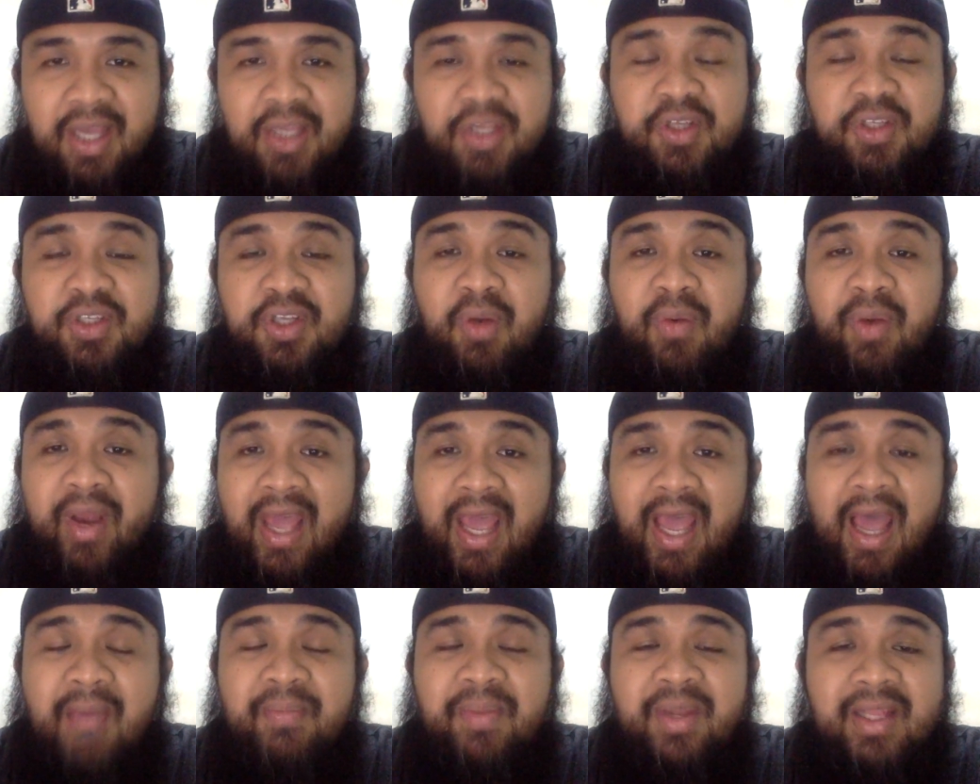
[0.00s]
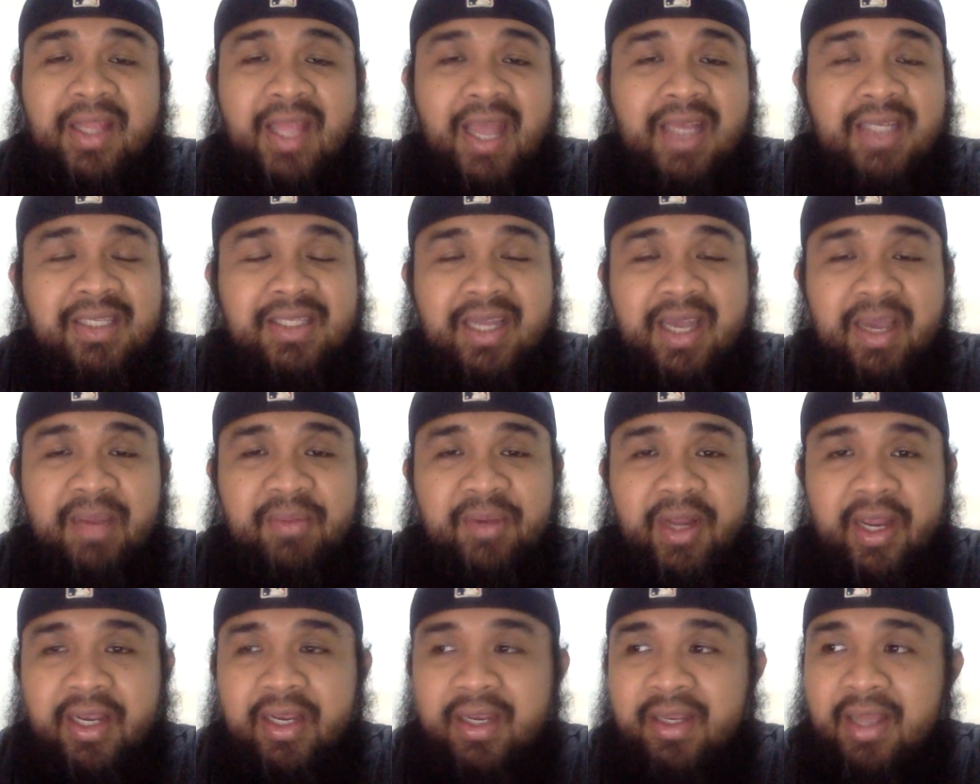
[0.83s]
You saw what happened last
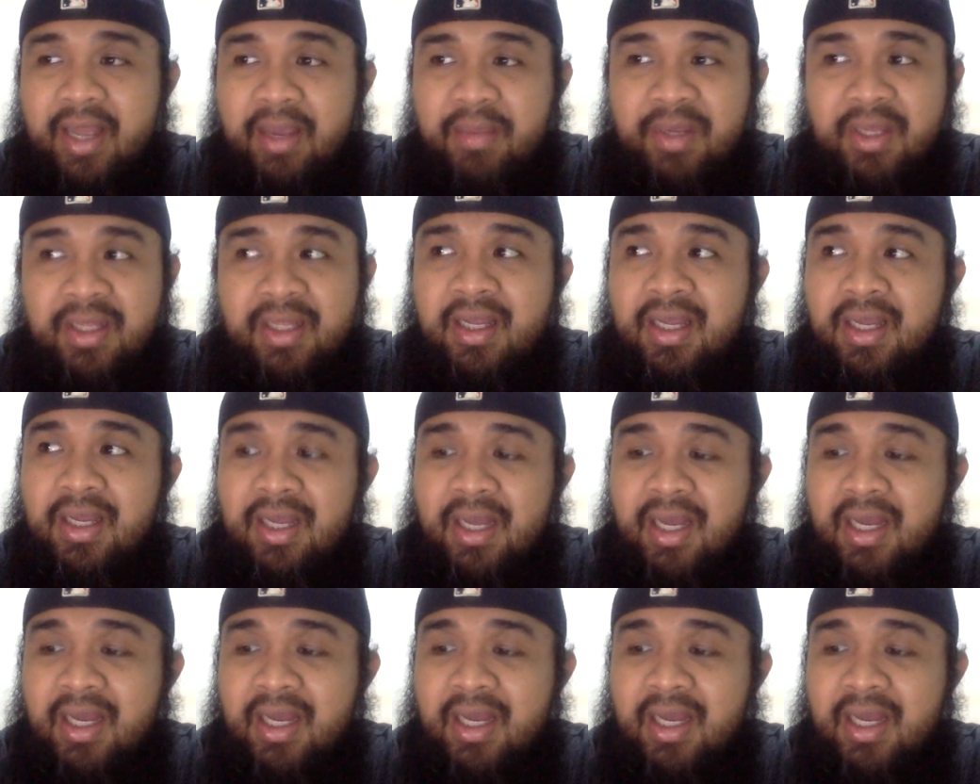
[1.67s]
time, right? I mean,